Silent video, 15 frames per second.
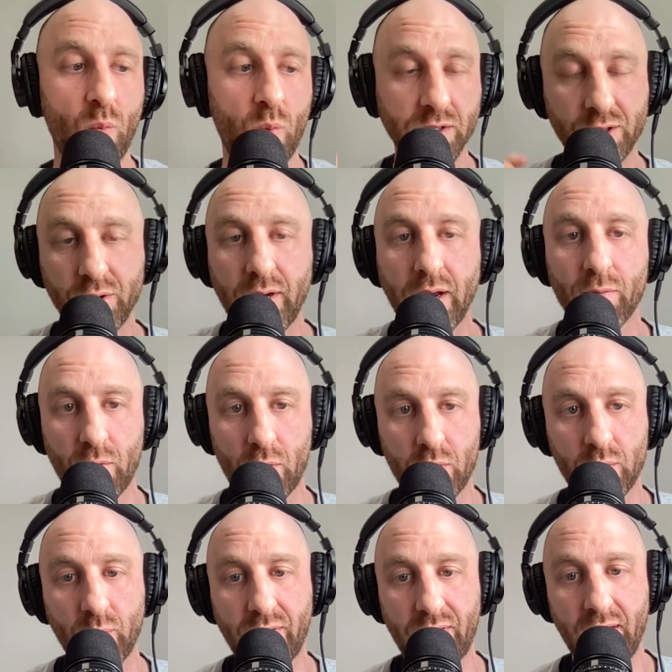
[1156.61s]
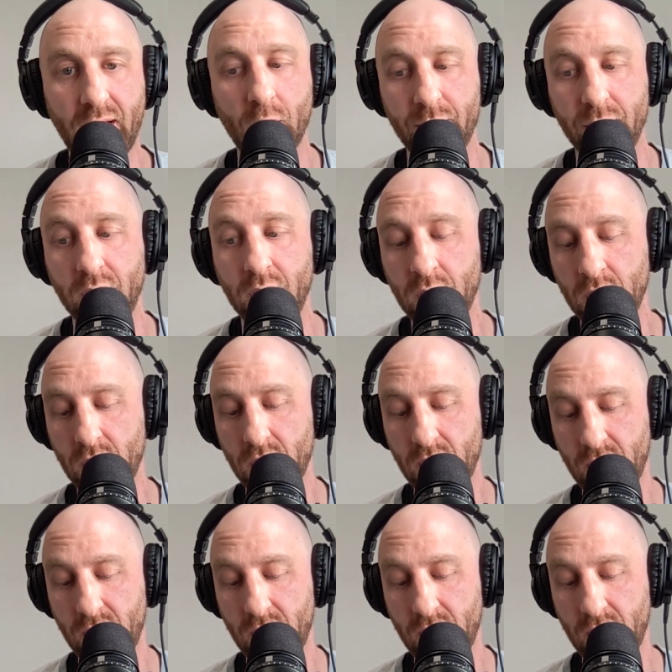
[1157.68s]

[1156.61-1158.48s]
once you get rolling with therapy,